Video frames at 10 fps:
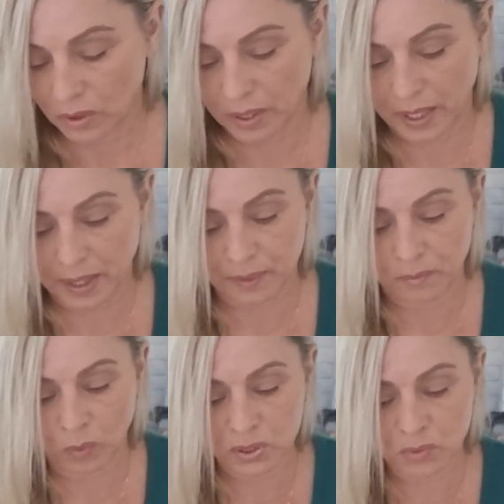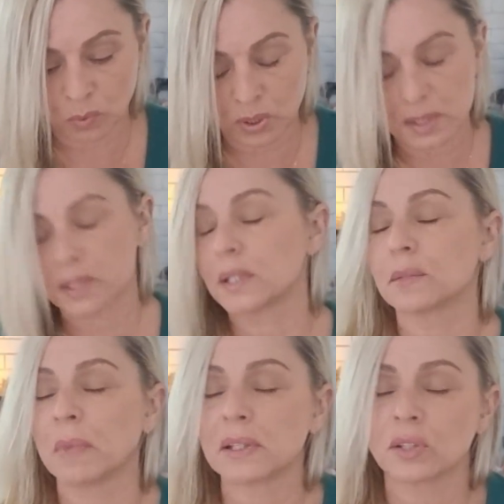Okay, what is
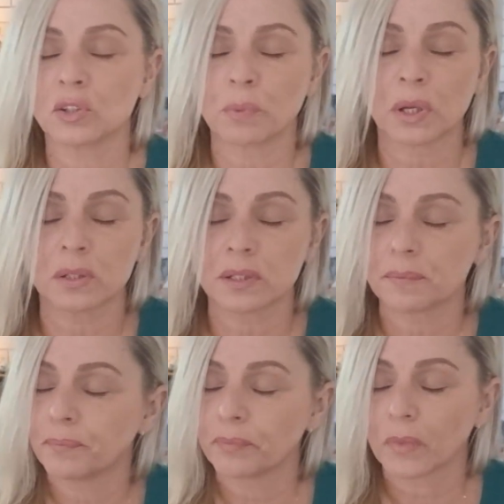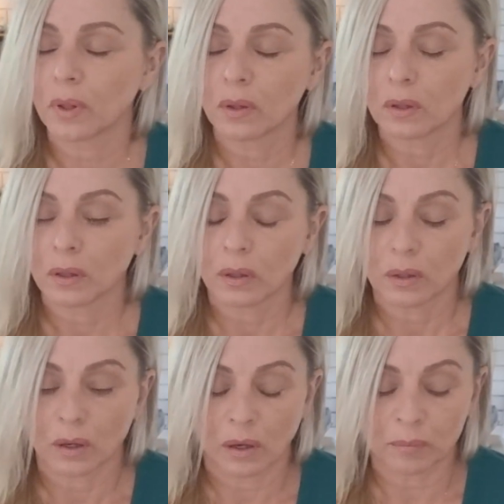this message? Because
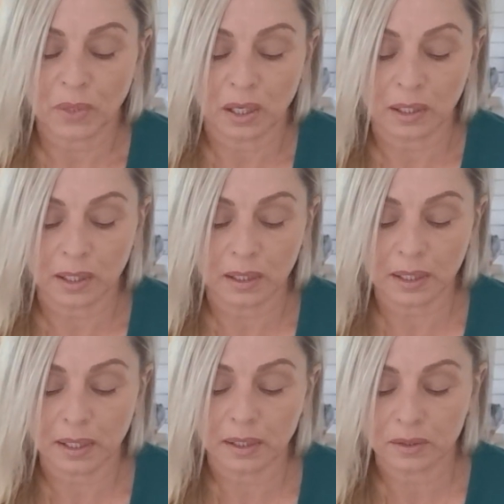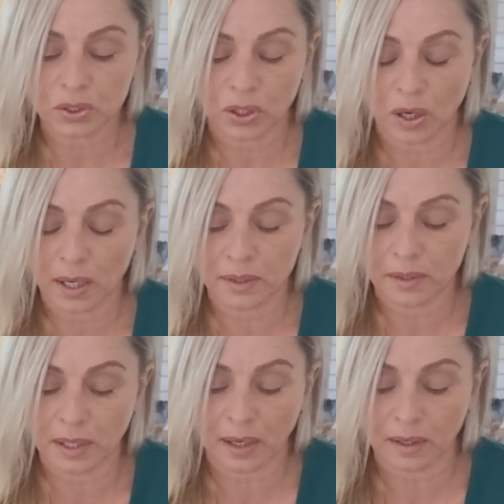I'm clearly trying to
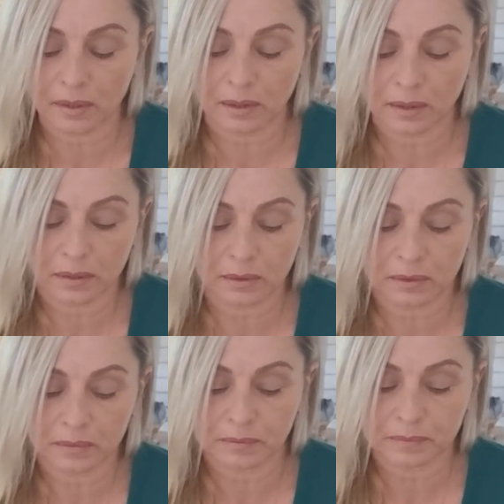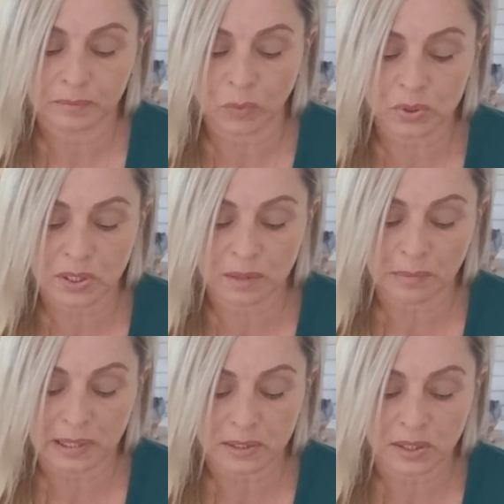get it. What's the
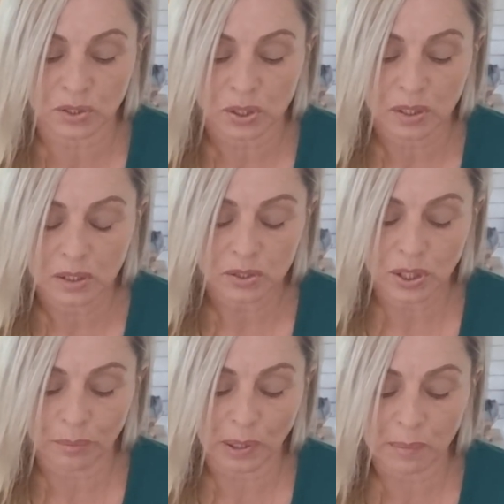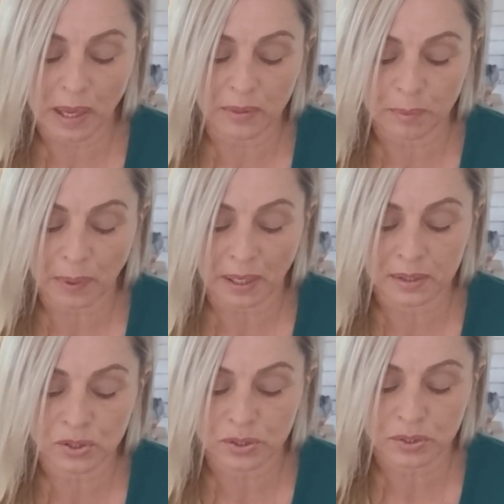message? Tell me about the
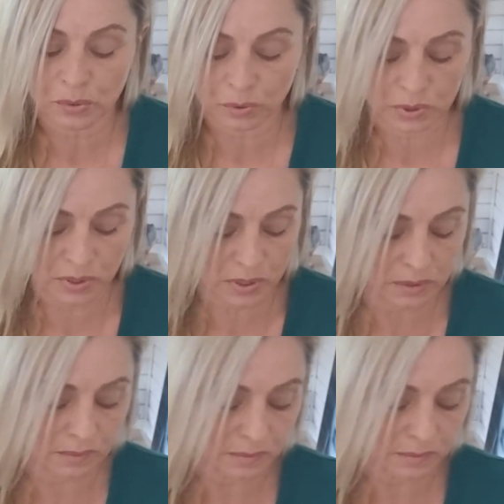Page of Swords.